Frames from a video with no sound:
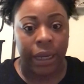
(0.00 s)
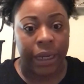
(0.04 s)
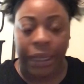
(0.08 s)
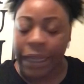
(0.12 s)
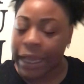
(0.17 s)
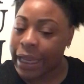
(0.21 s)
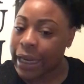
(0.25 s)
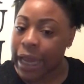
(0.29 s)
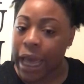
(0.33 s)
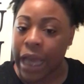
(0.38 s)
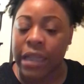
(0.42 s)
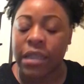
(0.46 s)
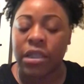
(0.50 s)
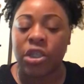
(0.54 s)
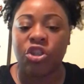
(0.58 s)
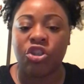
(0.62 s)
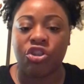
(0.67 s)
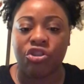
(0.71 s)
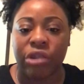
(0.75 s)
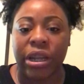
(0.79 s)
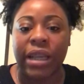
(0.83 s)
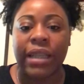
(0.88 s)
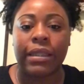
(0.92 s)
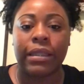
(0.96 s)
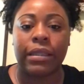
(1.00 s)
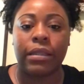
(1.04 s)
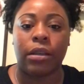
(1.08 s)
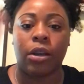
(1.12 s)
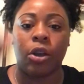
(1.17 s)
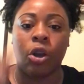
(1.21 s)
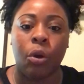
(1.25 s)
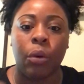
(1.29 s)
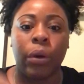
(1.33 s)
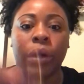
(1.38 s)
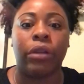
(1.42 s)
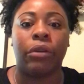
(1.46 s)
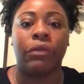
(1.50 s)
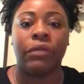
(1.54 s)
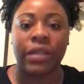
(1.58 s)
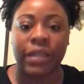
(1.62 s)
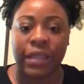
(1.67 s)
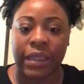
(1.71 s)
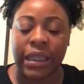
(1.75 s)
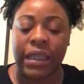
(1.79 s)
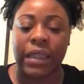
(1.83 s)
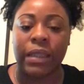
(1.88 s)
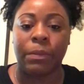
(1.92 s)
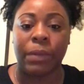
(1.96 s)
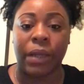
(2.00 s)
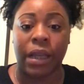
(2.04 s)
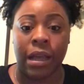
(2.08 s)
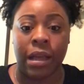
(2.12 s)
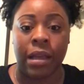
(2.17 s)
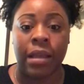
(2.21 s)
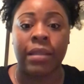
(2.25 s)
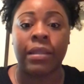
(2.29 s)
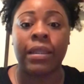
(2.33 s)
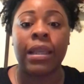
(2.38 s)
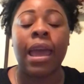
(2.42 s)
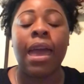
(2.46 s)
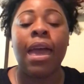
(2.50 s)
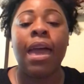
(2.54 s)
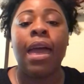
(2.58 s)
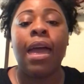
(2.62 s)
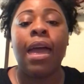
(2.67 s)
And again, I stress going overseas because